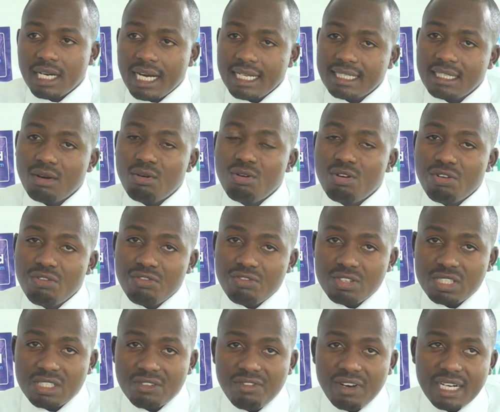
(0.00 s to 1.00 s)
category
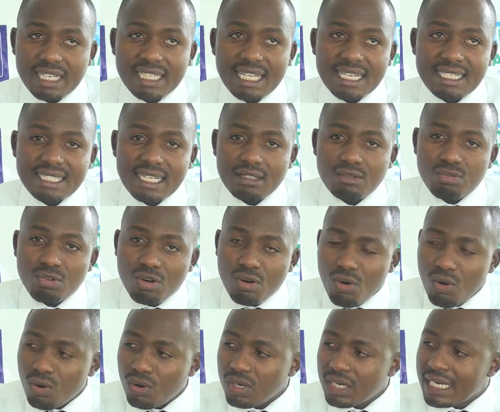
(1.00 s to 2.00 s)
of risk factors that we
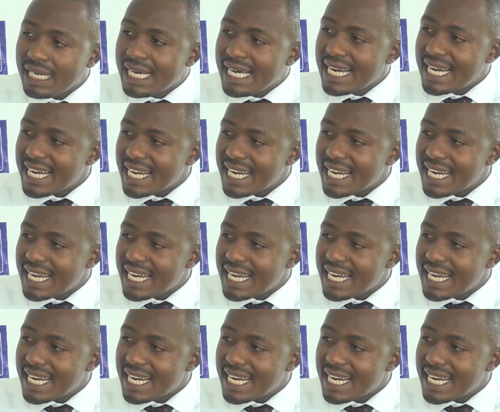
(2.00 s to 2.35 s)
call